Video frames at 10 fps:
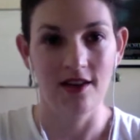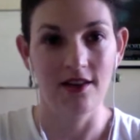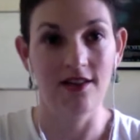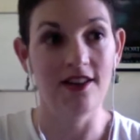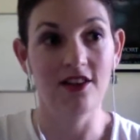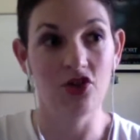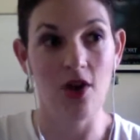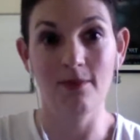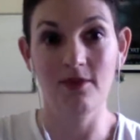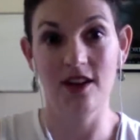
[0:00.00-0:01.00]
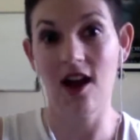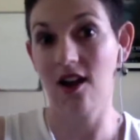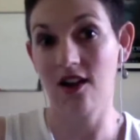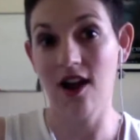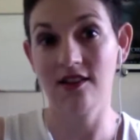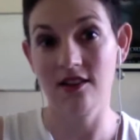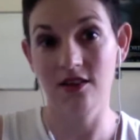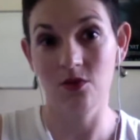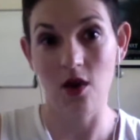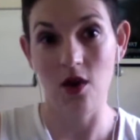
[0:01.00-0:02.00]
that they're disrupting our
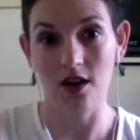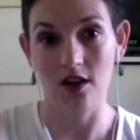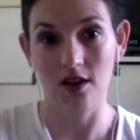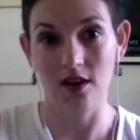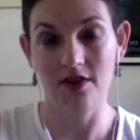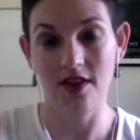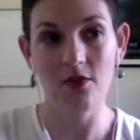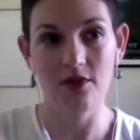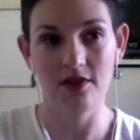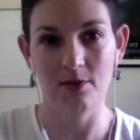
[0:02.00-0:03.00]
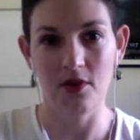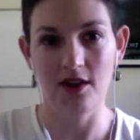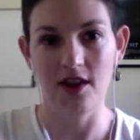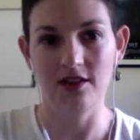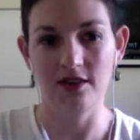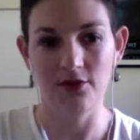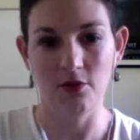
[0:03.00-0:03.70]
guts as well. And that was a big lesson